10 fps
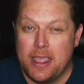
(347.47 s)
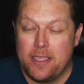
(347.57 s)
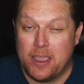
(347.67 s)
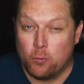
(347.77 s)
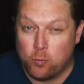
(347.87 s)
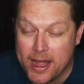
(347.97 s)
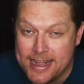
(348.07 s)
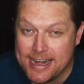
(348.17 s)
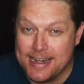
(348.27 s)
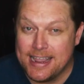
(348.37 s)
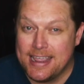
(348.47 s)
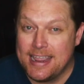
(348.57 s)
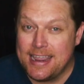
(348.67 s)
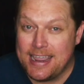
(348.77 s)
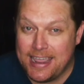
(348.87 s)
They raided
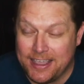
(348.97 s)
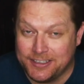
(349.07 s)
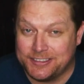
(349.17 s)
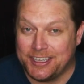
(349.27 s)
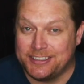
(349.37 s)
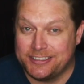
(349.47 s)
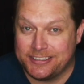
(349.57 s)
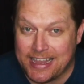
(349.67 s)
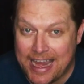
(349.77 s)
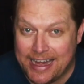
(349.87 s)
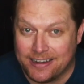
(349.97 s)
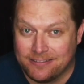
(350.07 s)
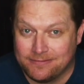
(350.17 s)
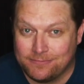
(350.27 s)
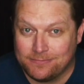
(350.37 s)
his estate,
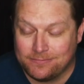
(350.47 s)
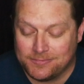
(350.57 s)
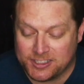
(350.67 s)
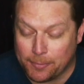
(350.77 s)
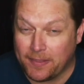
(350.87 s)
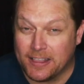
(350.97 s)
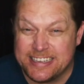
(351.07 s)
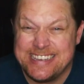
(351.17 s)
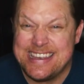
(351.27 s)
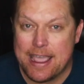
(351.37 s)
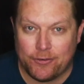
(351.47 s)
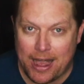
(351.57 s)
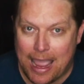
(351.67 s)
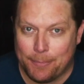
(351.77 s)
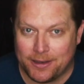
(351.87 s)
something that's never
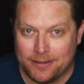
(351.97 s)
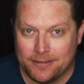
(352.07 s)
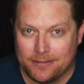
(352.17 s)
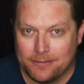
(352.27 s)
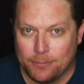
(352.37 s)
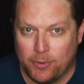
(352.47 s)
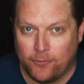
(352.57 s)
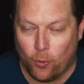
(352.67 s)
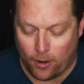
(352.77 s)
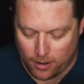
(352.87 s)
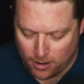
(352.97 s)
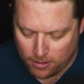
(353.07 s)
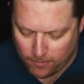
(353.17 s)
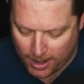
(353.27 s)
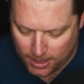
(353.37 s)
happened before,
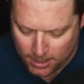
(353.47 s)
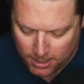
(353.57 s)
right?